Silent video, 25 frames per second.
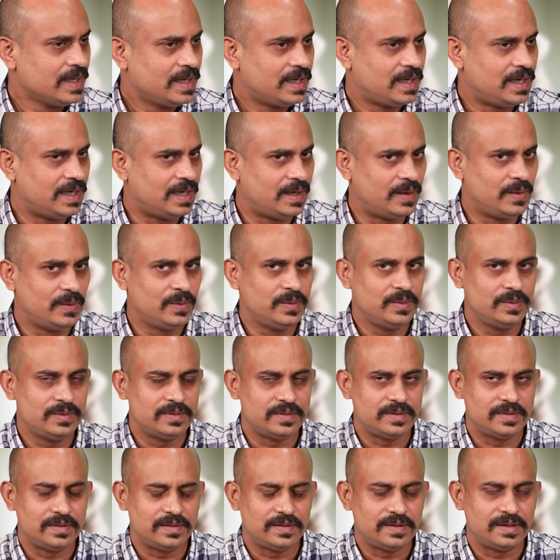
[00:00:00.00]

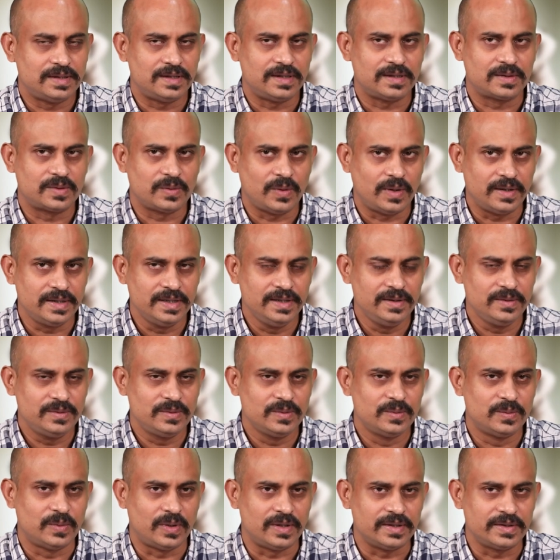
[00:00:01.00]
how according
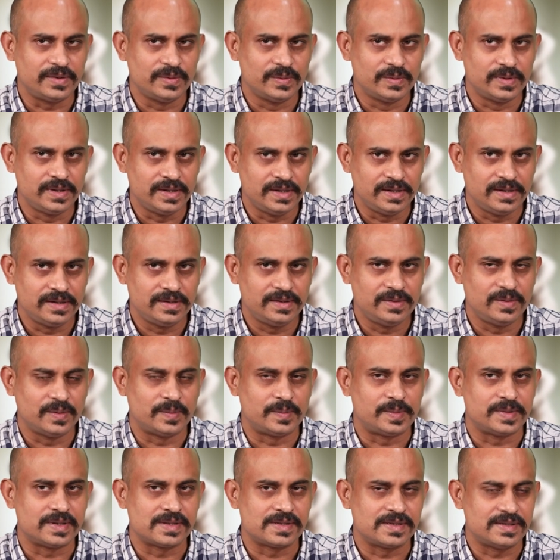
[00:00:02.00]
to what you read, your
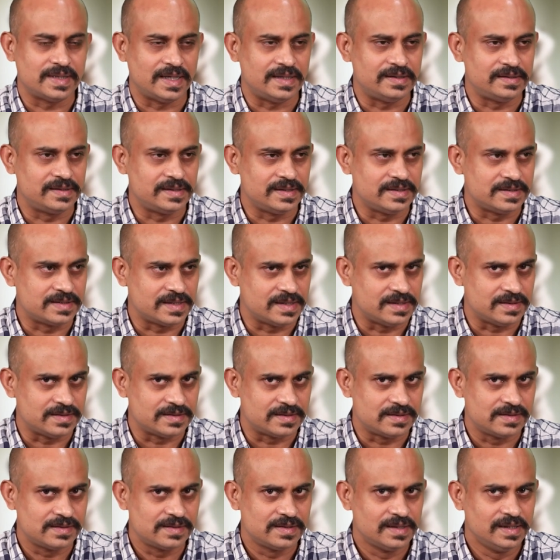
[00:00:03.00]
personality
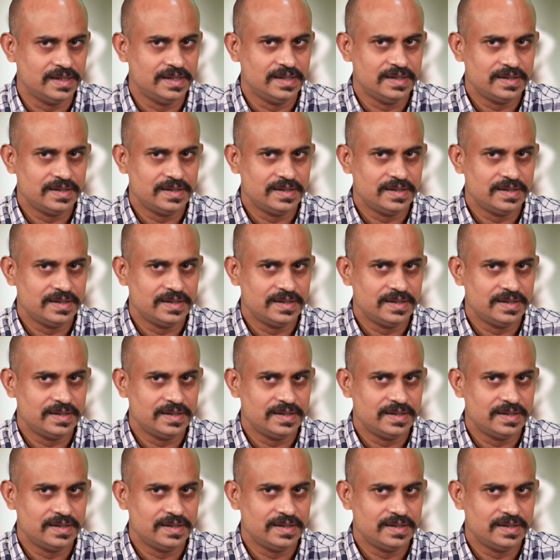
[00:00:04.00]
changes.